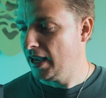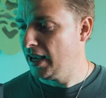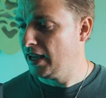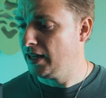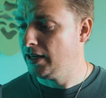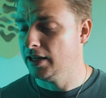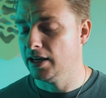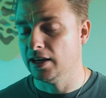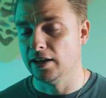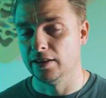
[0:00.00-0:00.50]

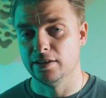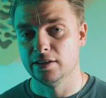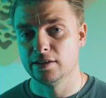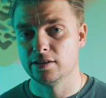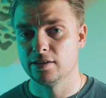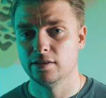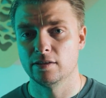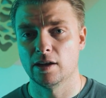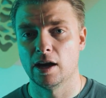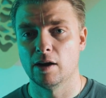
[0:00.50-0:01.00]
And yeah,
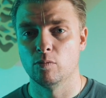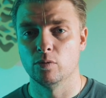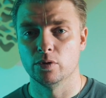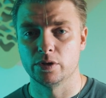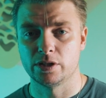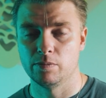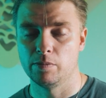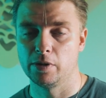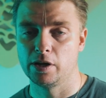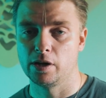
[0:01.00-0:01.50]
this I
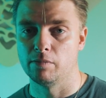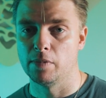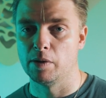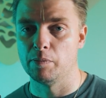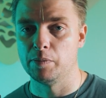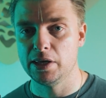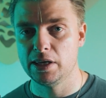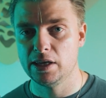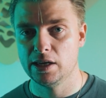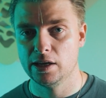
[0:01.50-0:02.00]
want to become
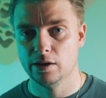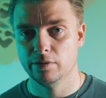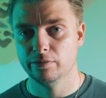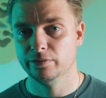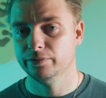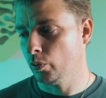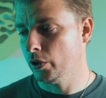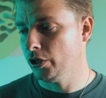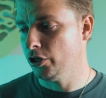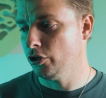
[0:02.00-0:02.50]
my B
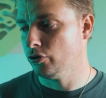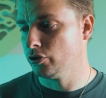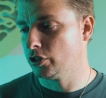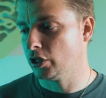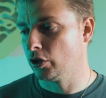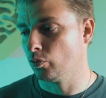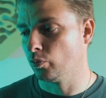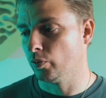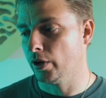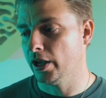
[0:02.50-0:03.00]
cam when
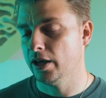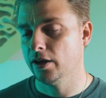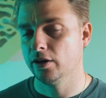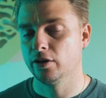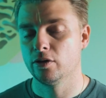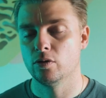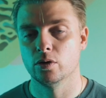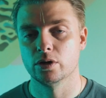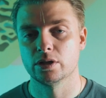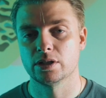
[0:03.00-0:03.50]
using Red.
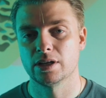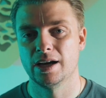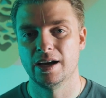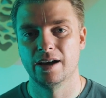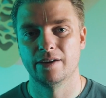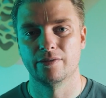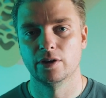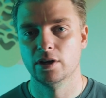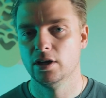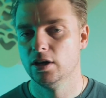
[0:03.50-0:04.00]
Of course, I
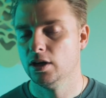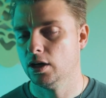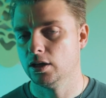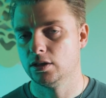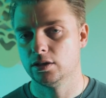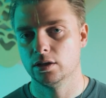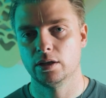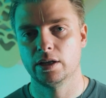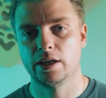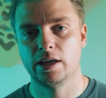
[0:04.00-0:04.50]
have
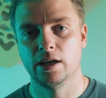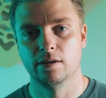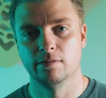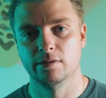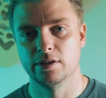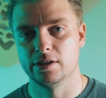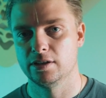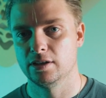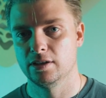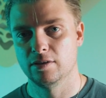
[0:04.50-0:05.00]
a ton of
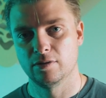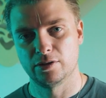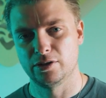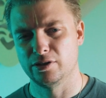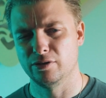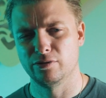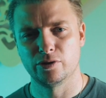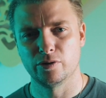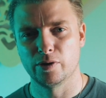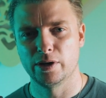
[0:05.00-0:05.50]
cameras.
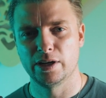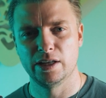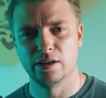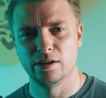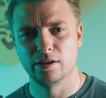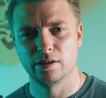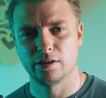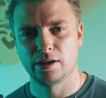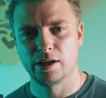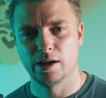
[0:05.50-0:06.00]
Do I need
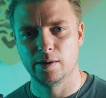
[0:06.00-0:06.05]
another